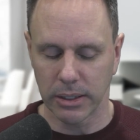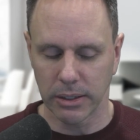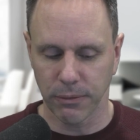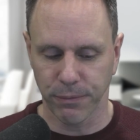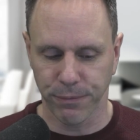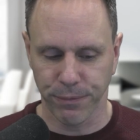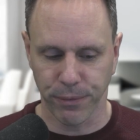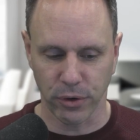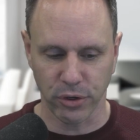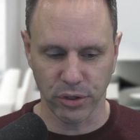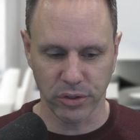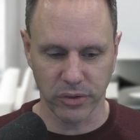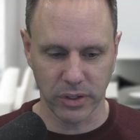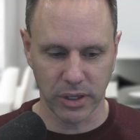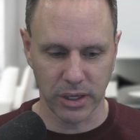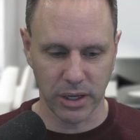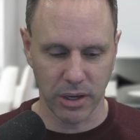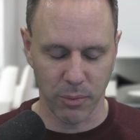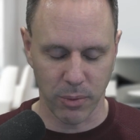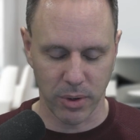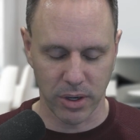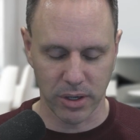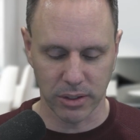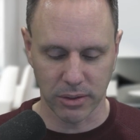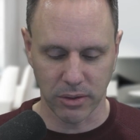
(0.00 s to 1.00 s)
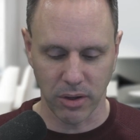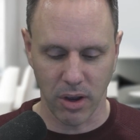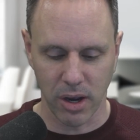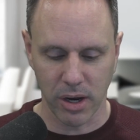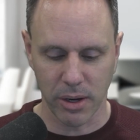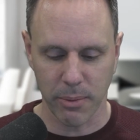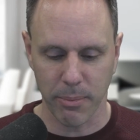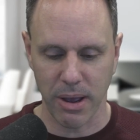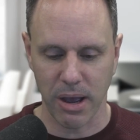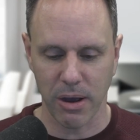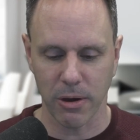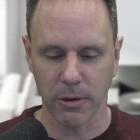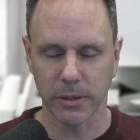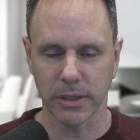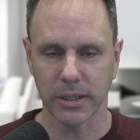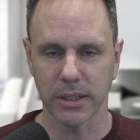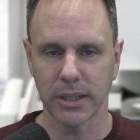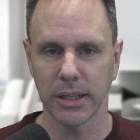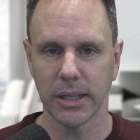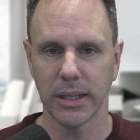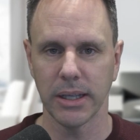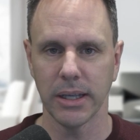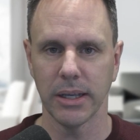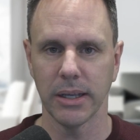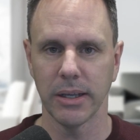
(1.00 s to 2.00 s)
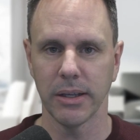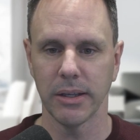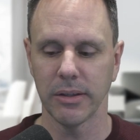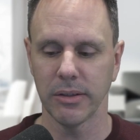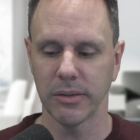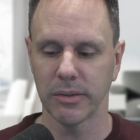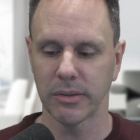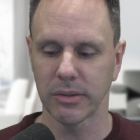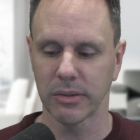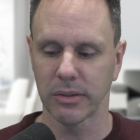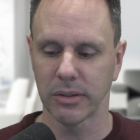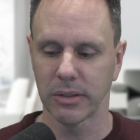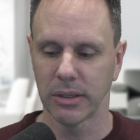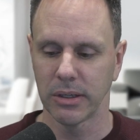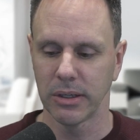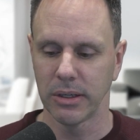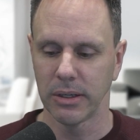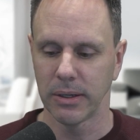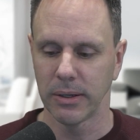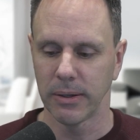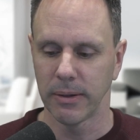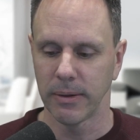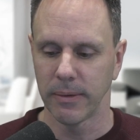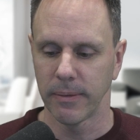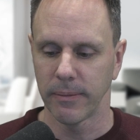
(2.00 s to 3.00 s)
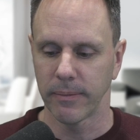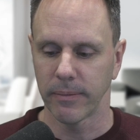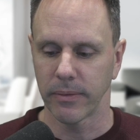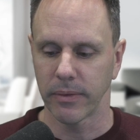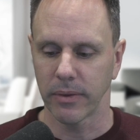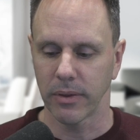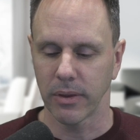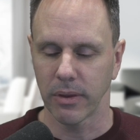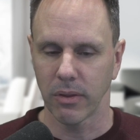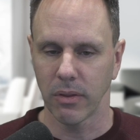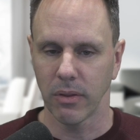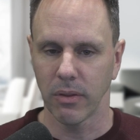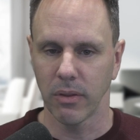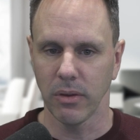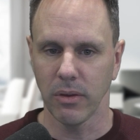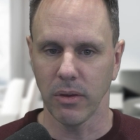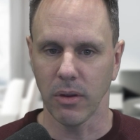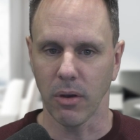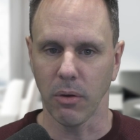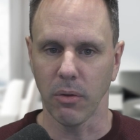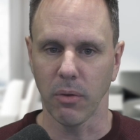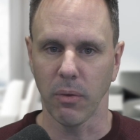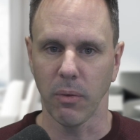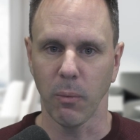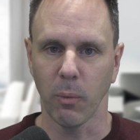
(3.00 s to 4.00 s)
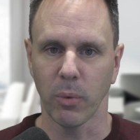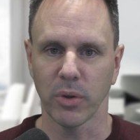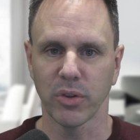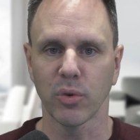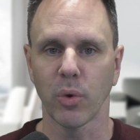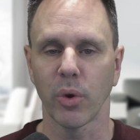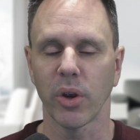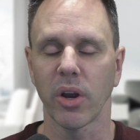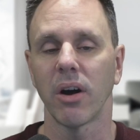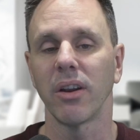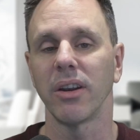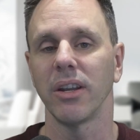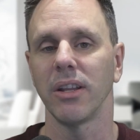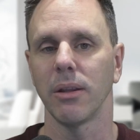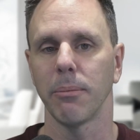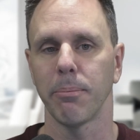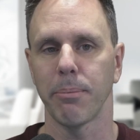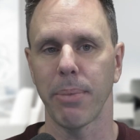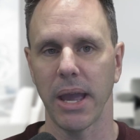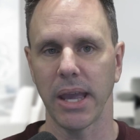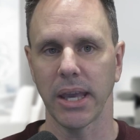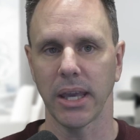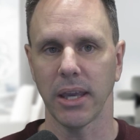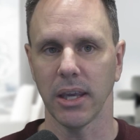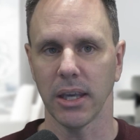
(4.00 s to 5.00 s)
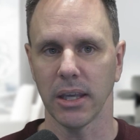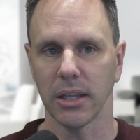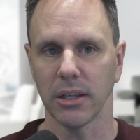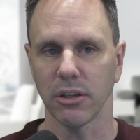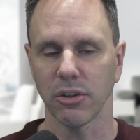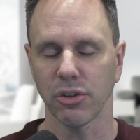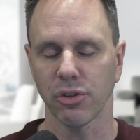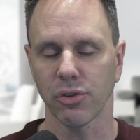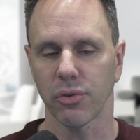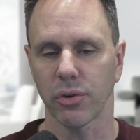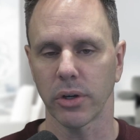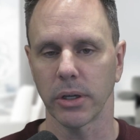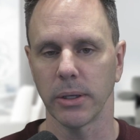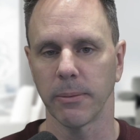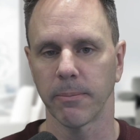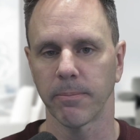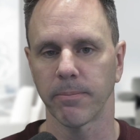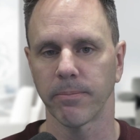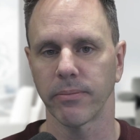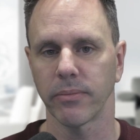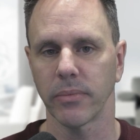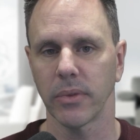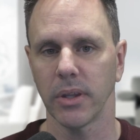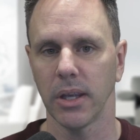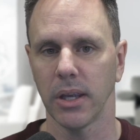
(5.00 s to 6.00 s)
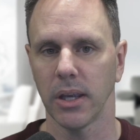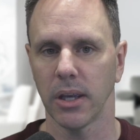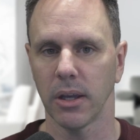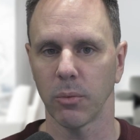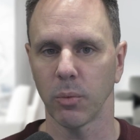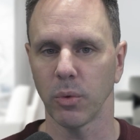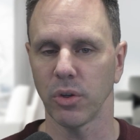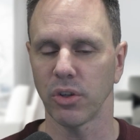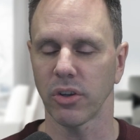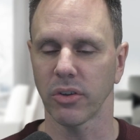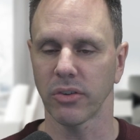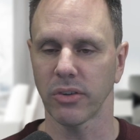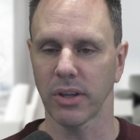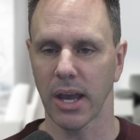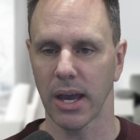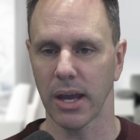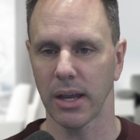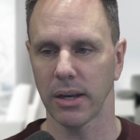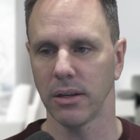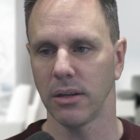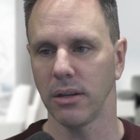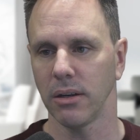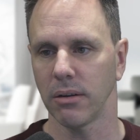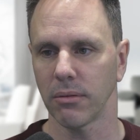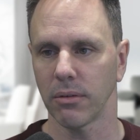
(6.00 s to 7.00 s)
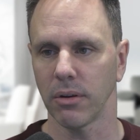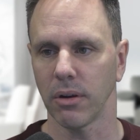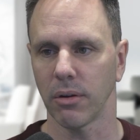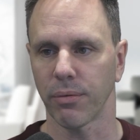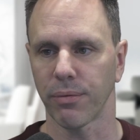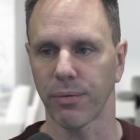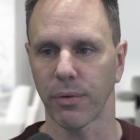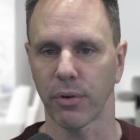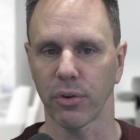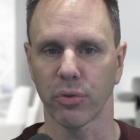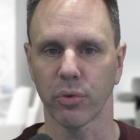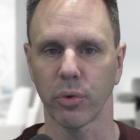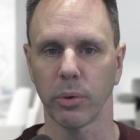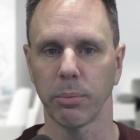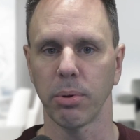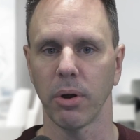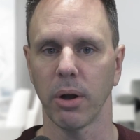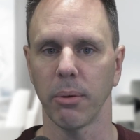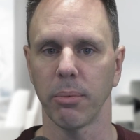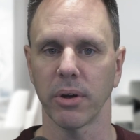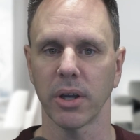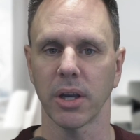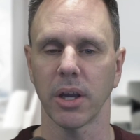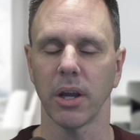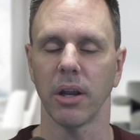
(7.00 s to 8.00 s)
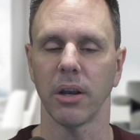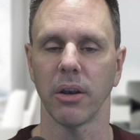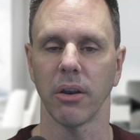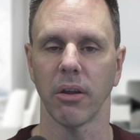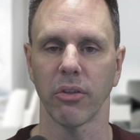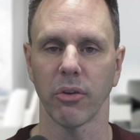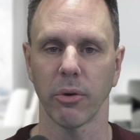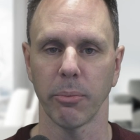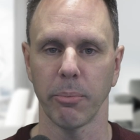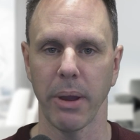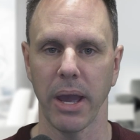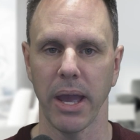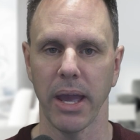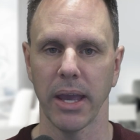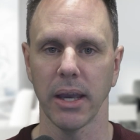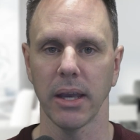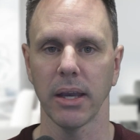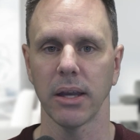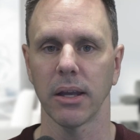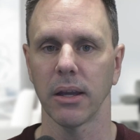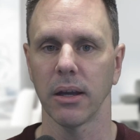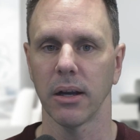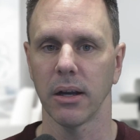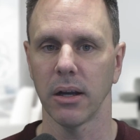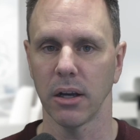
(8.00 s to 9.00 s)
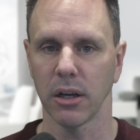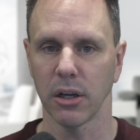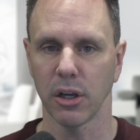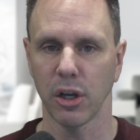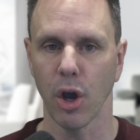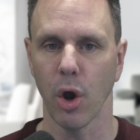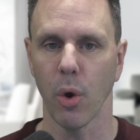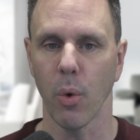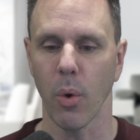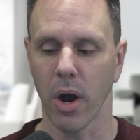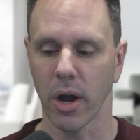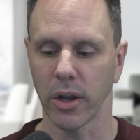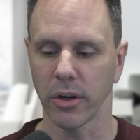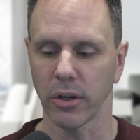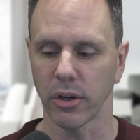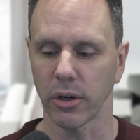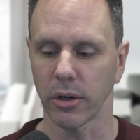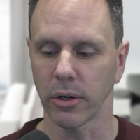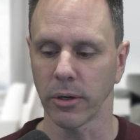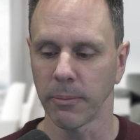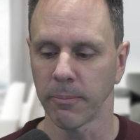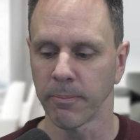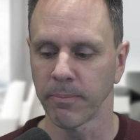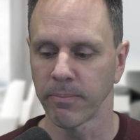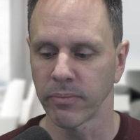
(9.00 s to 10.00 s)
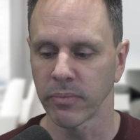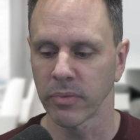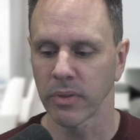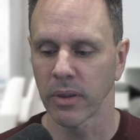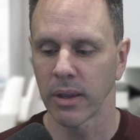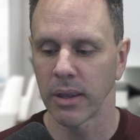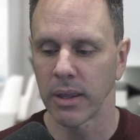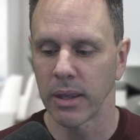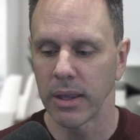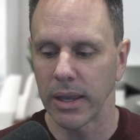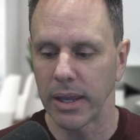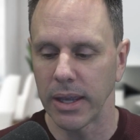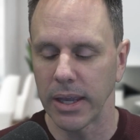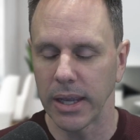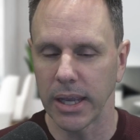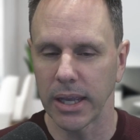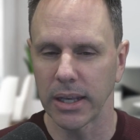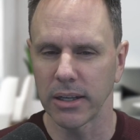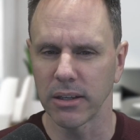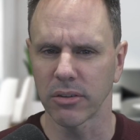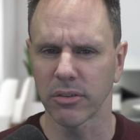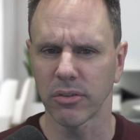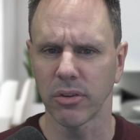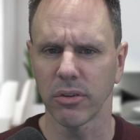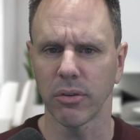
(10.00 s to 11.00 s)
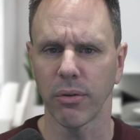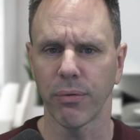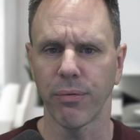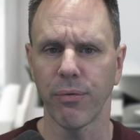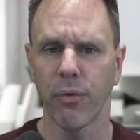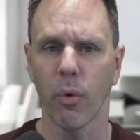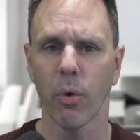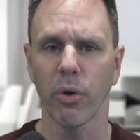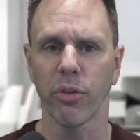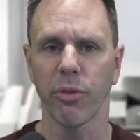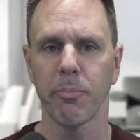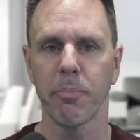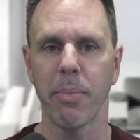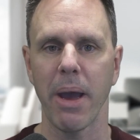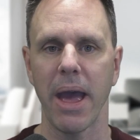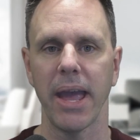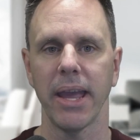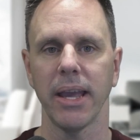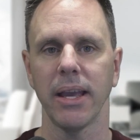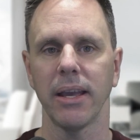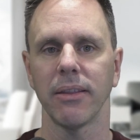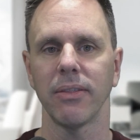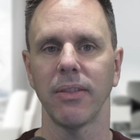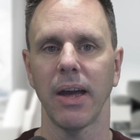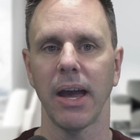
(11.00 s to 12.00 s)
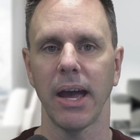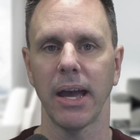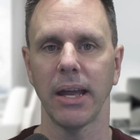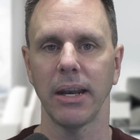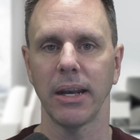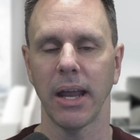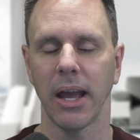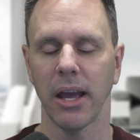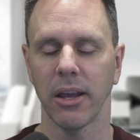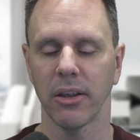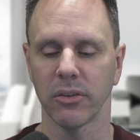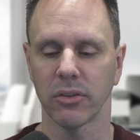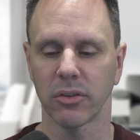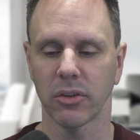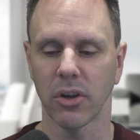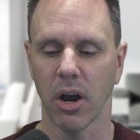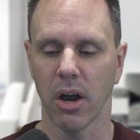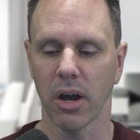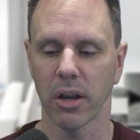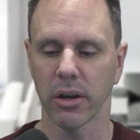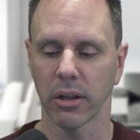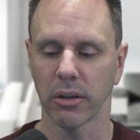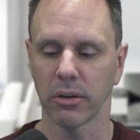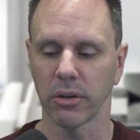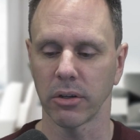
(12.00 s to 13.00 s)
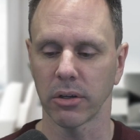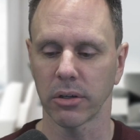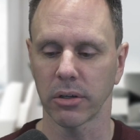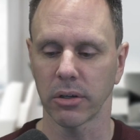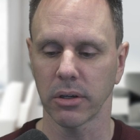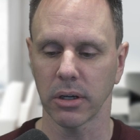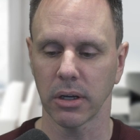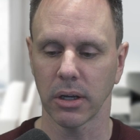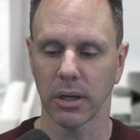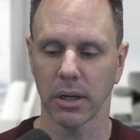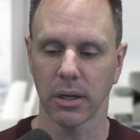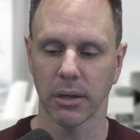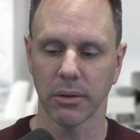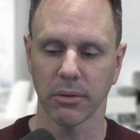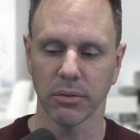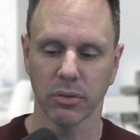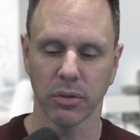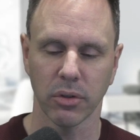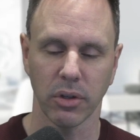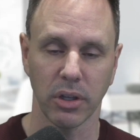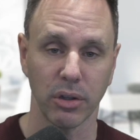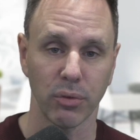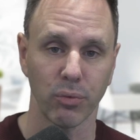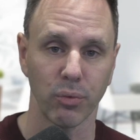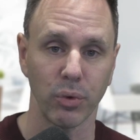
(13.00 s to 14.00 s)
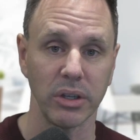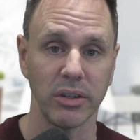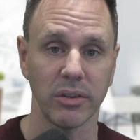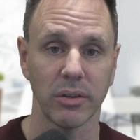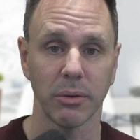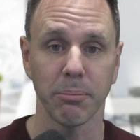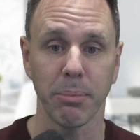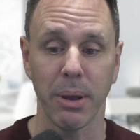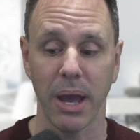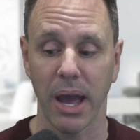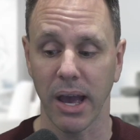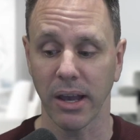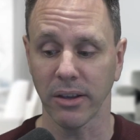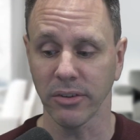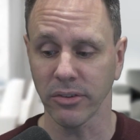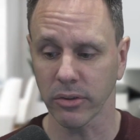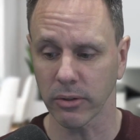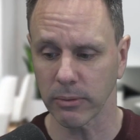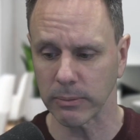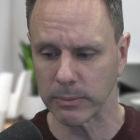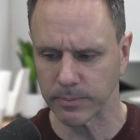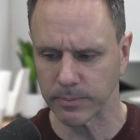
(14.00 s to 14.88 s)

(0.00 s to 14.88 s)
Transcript: First thing I want to talk about is what's going on in the banking industry. And we just had First Republic, another bank, go under. And this is the fourth bank that has gone under in the recent past.